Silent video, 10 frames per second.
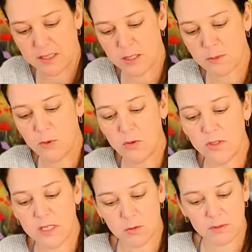This moon
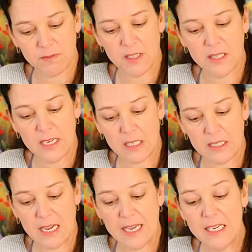is revealing a
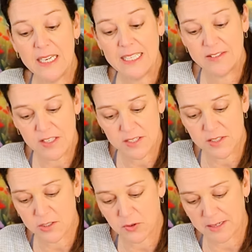lot. This is
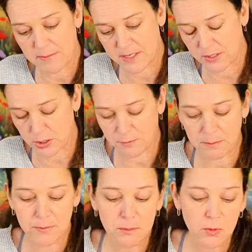a direct message
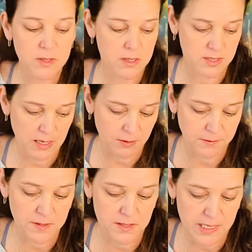from the moon itself,
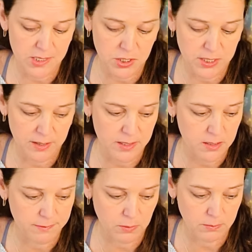the Sagittarius
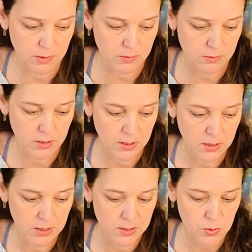full moon.
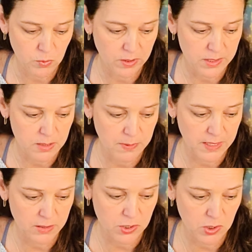It's really
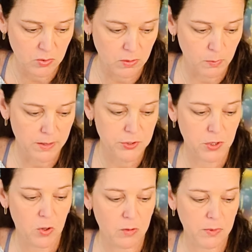speaking to you around your
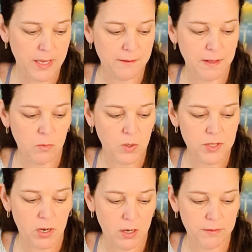home life and what's
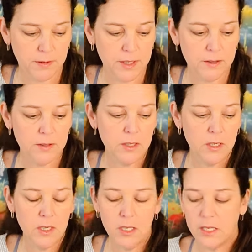hard for you.
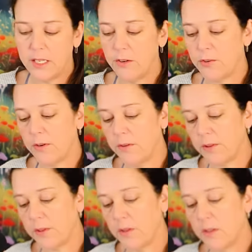Hidden
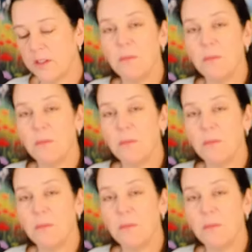Truth, The